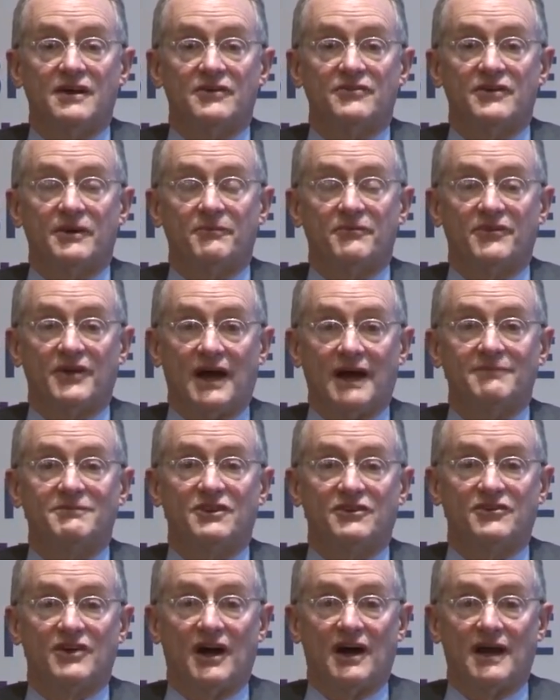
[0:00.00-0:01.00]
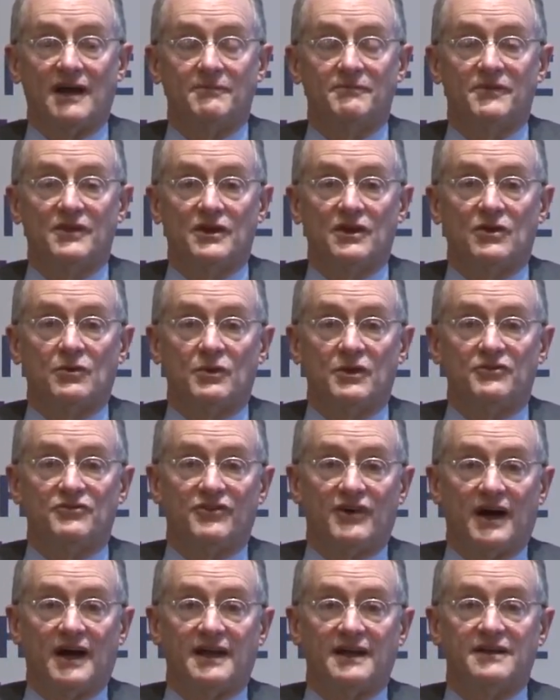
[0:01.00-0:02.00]
From time to time, we
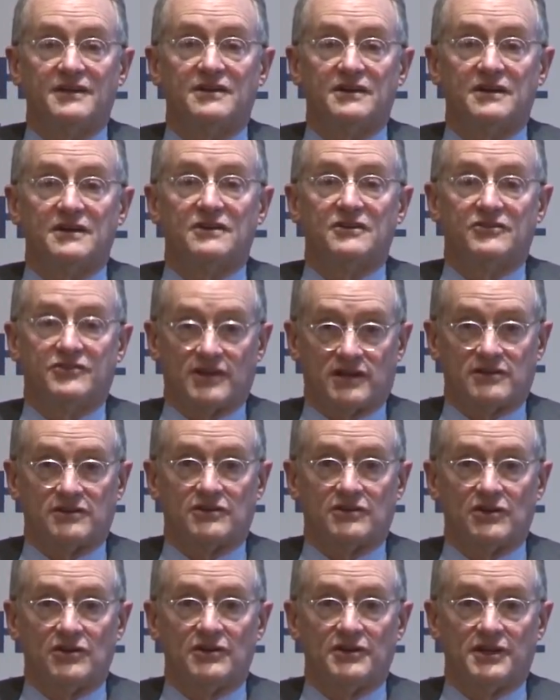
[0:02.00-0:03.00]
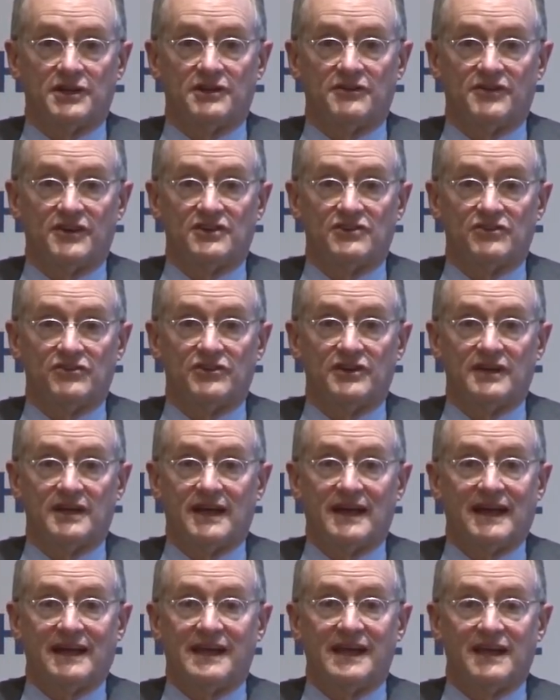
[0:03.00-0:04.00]
find cyclical inefficiency.
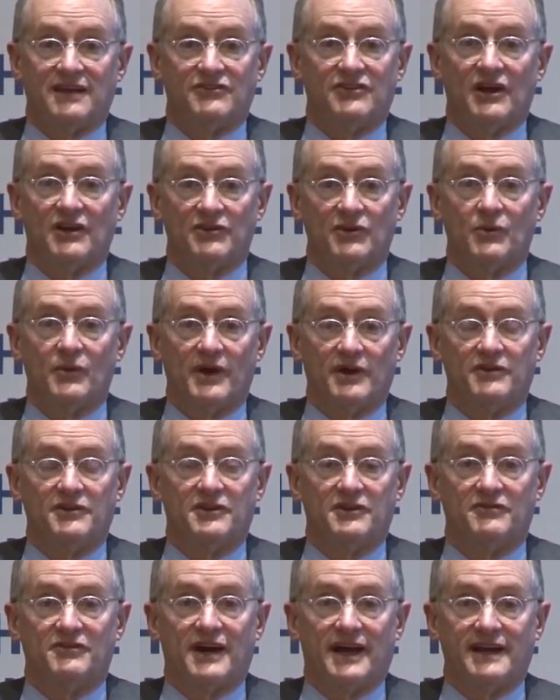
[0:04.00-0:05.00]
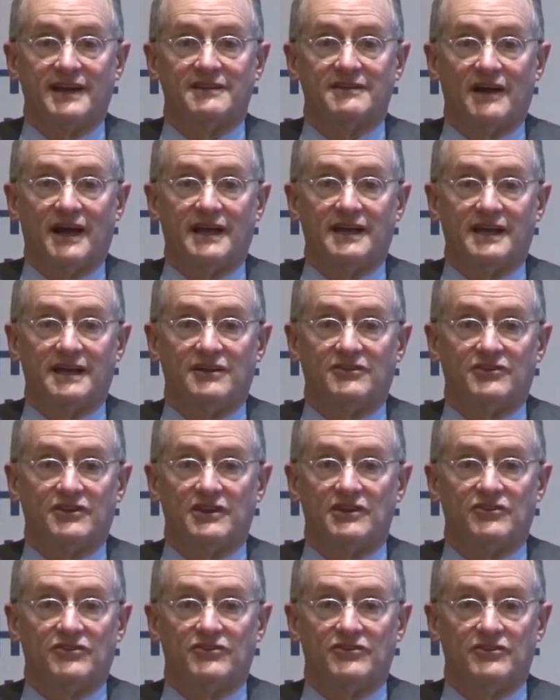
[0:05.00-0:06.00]
And I can't tell you where the dividing line is, and
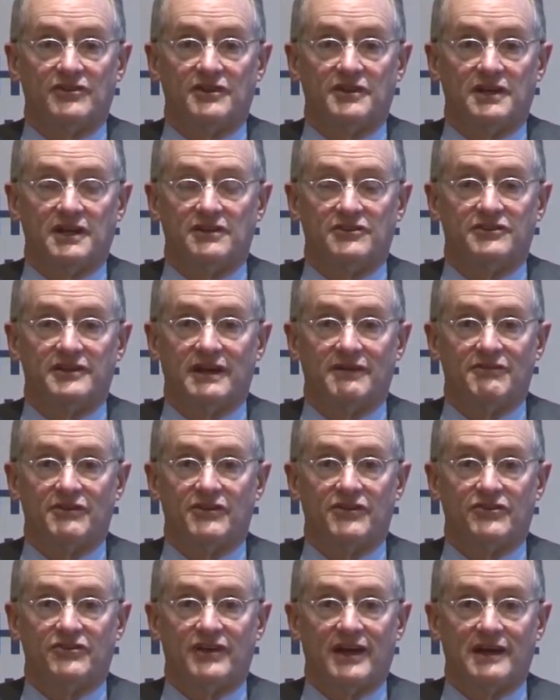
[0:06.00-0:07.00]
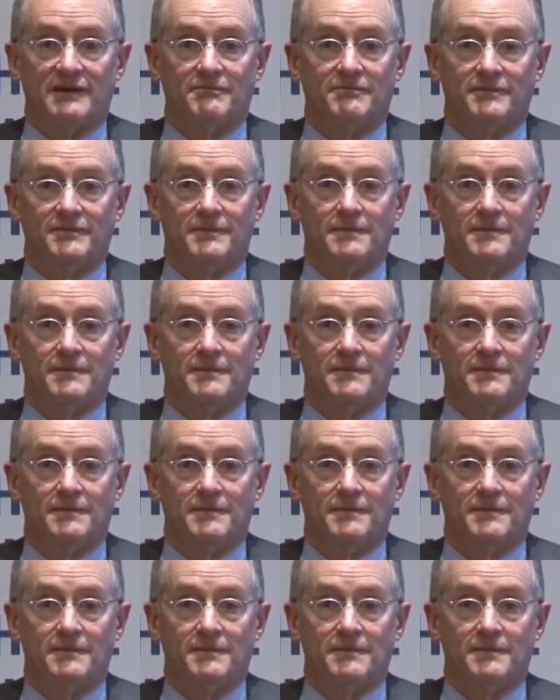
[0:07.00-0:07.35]
it's never the same.